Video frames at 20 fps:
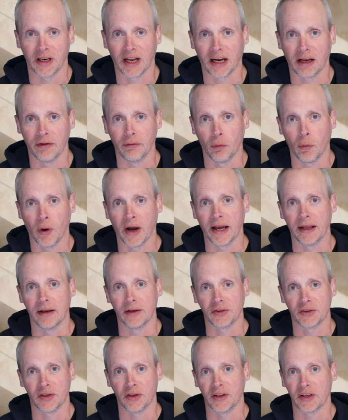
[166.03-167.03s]
lack of
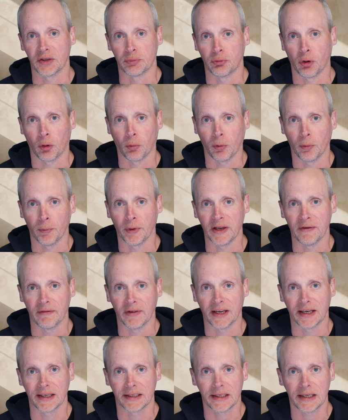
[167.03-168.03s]
awareness that this problem
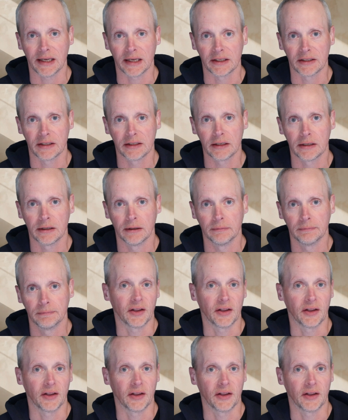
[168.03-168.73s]
even exists.